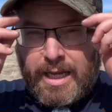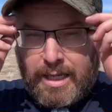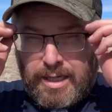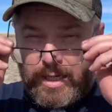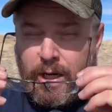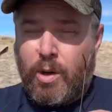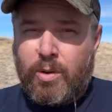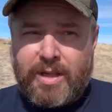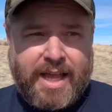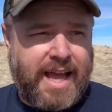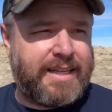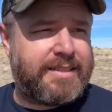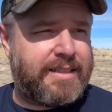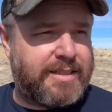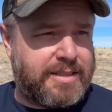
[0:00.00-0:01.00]
No
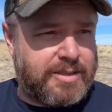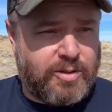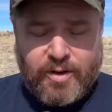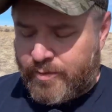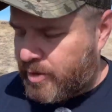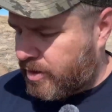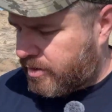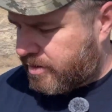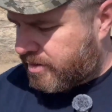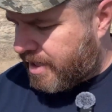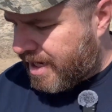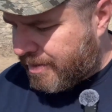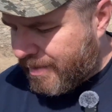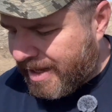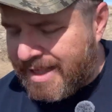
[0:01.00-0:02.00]
glasses, so I've
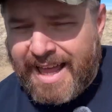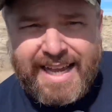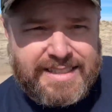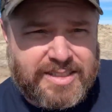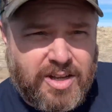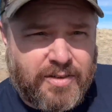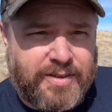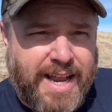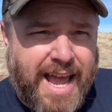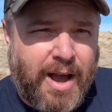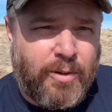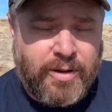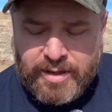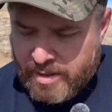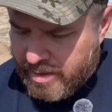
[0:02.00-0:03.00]
taken my glasses off. Now,
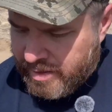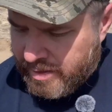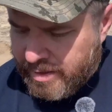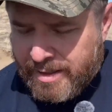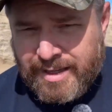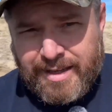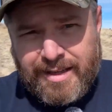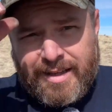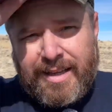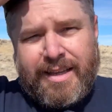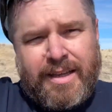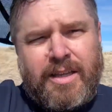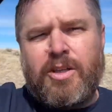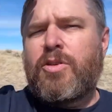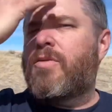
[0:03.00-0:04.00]

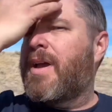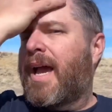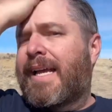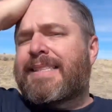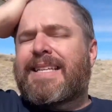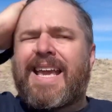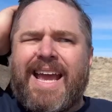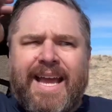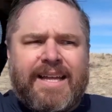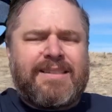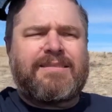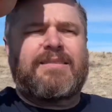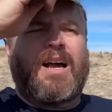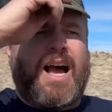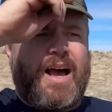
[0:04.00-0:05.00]
you guys
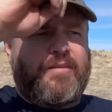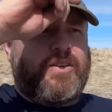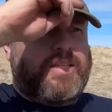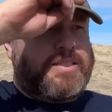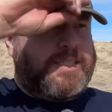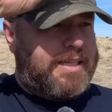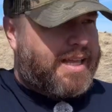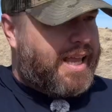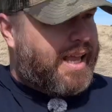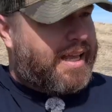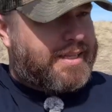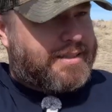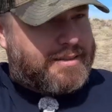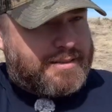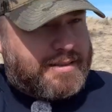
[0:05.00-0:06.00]
obviously
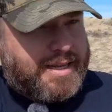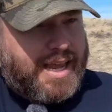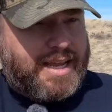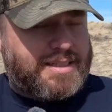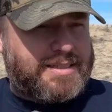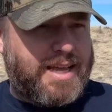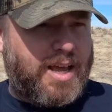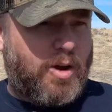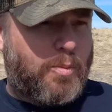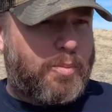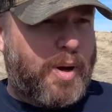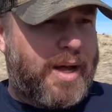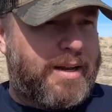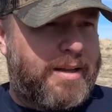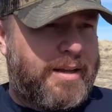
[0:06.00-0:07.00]
can't tell,
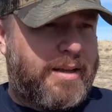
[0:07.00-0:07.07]
but